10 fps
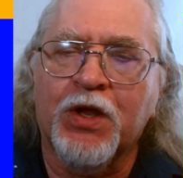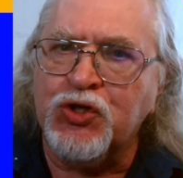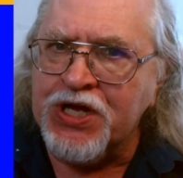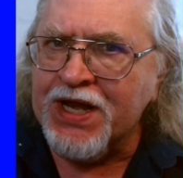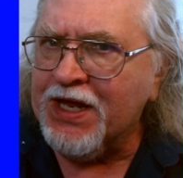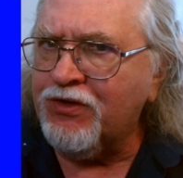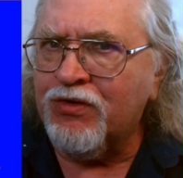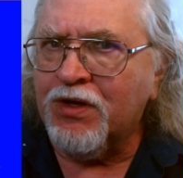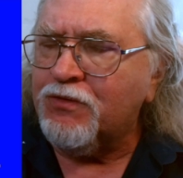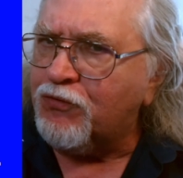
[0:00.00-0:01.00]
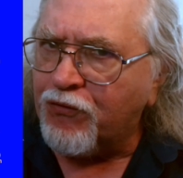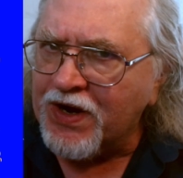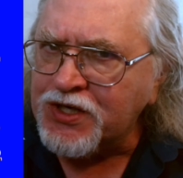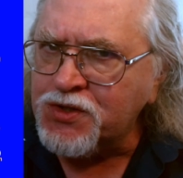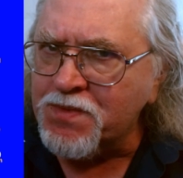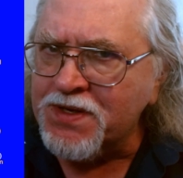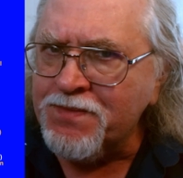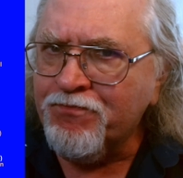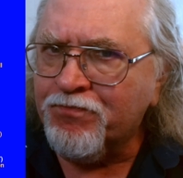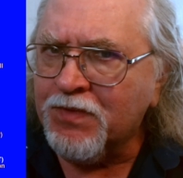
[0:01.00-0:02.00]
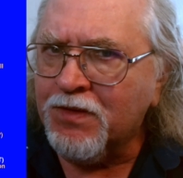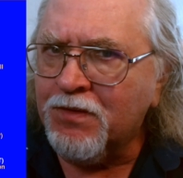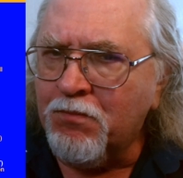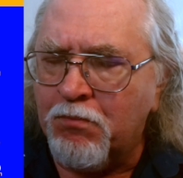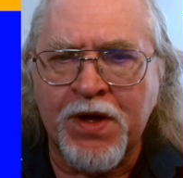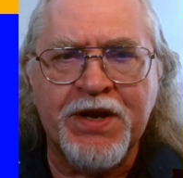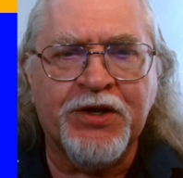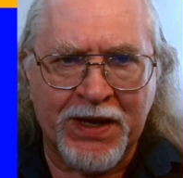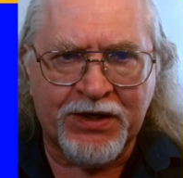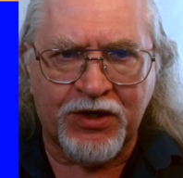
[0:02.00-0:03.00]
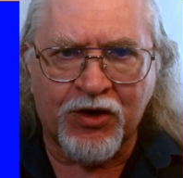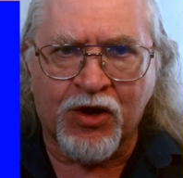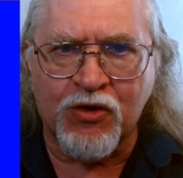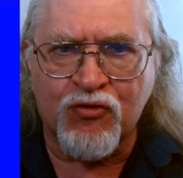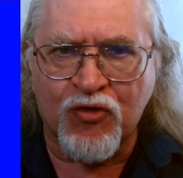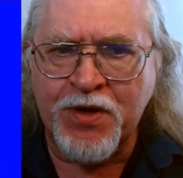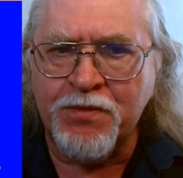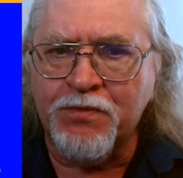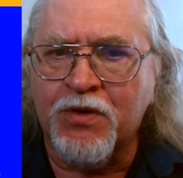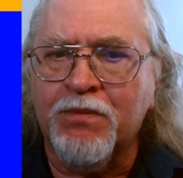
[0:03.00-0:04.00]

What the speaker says: Jennings, freshman, but expected to contribute